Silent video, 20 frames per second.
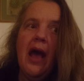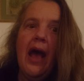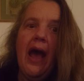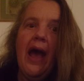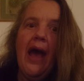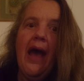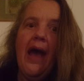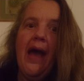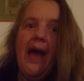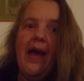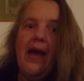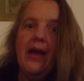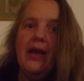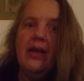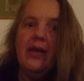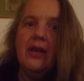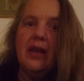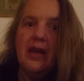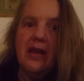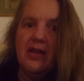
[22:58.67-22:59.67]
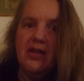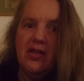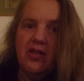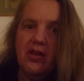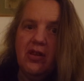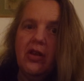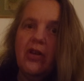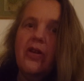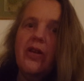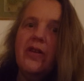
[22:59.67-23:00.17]
and it's
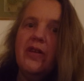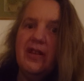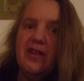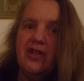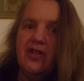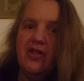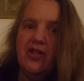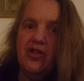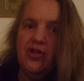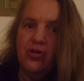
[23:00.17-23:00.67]
learning to